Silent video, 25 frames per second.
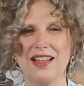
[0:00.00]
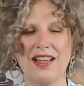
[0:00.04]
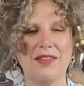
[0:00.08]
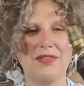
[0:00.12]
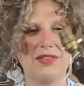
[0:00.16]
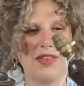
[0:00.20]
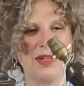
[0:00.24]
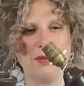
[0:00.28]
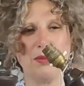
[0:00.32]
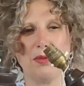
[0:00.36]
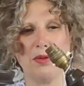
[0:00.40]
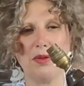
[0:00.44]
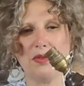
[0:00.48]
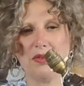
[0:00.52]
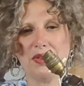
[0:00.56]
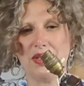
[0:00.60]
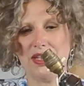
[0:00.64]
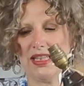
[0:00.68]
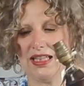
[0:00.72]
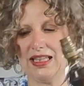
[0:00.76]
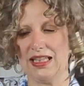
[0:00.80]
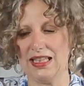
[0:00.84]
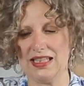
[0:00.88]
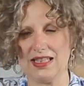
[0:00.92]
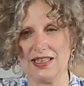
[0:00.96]
They will
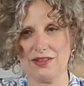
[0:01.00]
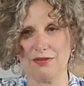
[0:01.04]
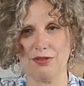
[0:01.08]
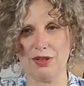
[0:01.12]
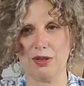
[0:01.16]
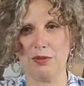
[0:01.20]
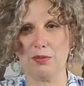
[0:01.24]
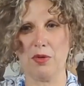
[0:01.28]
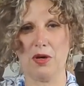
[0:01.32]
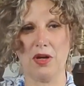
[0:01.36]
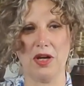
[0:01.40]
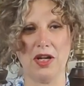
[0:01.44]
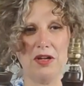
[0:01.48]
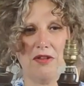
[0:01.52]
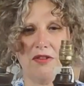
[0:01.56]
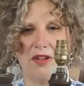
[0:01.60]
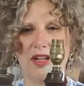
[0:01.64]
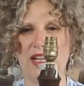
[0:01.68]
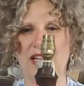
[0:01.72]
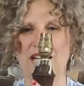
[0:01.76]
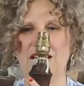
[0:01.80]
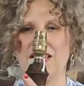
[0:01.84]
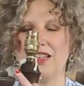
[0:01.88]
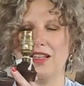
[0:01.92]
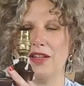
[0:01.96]
need
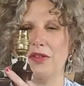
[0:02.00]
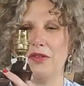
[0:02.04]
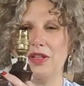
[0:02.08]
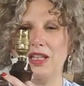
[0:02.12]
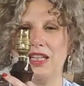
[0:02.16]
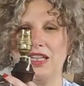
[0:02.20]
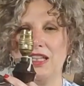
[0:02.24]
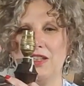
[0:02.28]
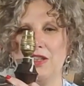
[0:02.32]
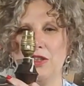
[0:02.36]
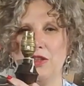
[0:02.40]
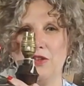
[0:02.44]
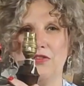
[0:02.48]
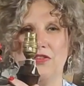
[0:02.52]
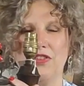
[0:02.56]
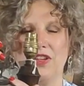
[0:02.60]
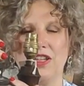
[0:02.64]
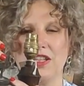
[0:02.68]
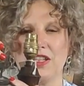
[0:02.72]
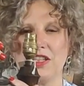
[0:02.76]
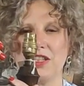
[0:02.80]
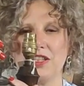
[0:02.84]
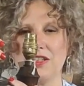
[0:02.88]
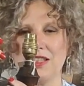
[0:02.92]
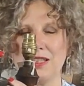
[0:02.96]
rewiring and they'll need new
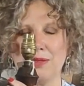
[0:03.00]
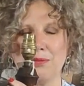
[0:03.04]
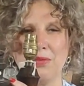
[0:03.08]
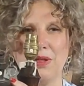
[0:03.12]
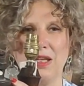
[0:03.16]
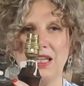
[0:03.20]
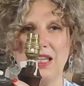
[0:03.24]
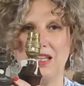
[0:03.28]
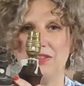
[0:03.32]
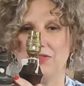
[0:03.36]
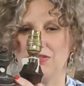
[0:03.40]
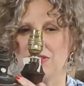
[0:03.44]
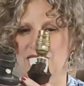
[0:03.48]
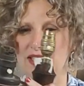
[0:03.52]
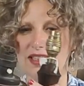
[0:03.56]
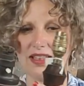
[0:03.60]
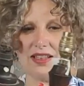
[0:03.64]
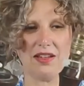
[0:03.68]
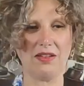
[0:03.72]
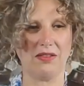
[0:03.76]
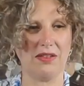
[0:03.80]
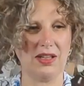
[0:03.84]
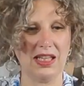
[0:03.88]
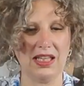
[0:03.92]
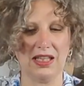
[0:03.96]
fixtures, but even so,
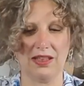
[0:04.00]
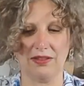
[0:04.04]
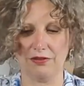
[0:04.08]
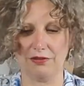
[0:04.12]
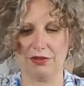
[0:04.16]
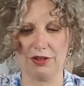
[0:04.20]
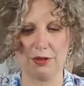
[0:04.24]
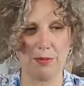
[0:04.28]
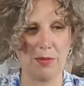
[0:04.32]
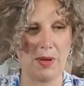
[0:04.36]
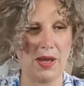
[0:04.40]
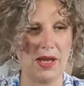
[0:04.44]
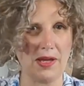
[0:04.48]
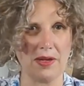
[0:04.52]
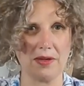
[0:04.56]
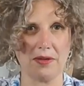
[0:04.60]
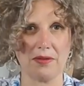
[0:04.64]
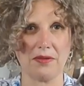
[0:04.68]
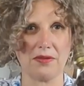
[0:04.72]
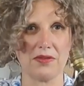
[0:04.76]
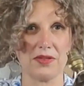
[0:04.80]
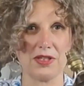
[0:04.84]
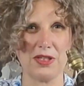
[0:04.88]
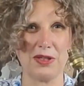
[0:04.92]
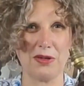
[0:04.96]
for
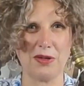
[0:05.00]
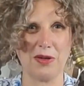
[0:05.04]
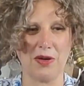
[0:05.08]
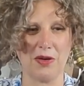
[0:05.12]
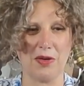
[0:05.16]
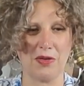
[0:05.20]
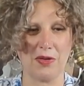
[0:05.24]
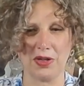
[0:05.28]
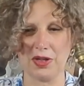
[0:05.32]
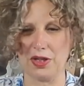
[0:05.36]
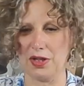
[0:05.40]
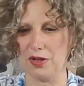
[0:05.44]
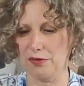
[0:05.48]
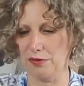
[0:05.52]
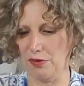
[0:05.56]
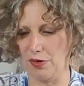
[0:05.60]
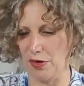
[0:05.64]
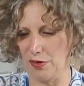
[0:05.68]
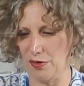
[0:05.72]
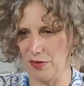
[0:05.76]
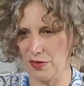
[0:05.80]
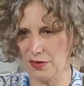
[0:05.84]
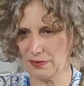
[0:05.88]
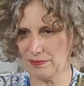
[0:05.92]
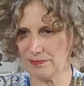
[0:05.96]
£1 you can't go
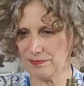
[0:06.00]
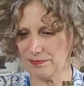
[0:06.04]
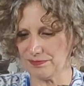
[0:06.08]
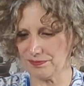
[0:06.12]
wrong.